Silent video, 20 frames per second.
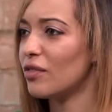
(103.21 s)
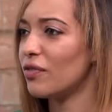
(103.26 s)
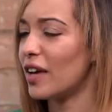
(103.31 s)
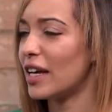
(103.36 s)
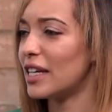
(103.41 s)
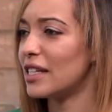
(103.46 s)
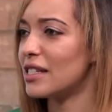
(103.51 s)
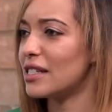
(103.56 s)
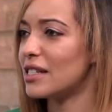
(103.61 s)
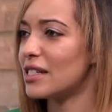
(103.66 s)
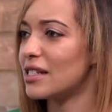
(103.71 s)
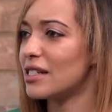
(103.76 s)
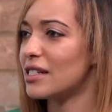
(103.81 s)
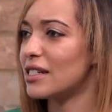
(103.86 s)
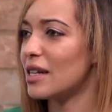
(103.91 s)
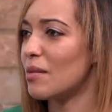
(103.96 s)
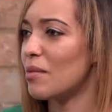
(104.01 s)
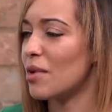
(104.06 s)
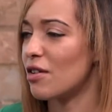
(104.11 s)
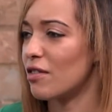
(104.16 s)
faced
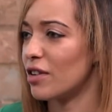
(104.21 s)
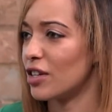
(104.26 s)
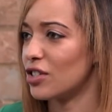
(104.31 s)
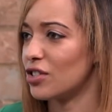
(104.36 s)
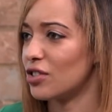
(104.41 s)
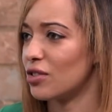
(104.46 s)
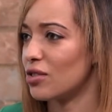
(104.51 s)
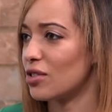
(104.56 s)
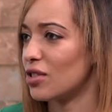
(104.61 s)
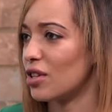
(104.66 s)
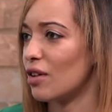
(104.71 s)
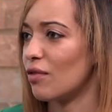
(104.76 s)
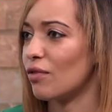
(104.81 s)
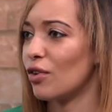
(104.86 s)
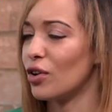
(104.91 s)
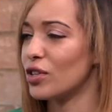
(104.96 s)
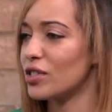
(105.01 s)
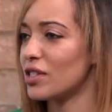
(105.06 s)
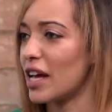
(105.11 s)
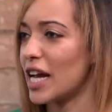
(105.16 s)
similar issues, that have
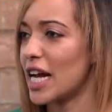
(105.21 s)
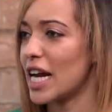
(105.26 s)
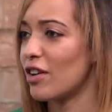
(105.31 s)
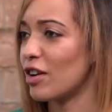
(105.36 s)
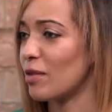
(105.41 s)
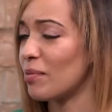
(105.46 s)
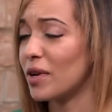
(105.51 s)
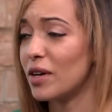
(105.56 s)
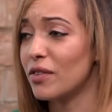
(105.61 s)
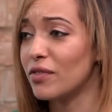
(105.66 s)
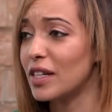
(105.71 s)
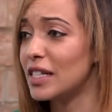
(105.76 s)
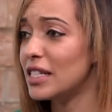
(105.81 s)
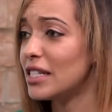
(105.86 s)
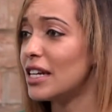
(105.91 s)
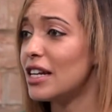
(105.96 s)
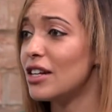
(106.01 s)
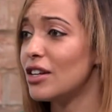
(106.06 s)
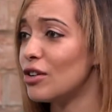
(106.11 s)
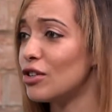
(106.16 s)
lost their hearing but have
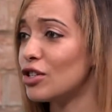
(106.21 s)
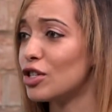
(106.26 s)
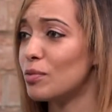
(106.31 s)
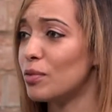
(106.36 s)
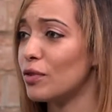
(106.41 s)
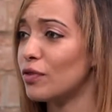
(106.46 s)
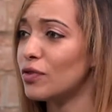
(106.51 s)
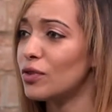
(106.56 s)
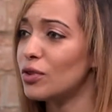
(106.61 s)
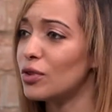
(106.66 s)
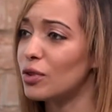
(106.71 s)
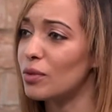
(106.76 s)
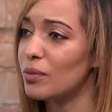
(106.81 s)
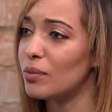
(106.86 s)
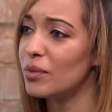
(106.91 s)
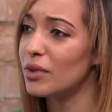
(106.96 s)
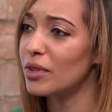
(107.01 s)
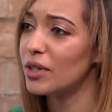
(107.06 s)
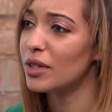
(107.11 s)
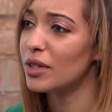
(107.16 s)
continued to
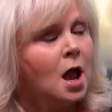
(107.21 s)
perform?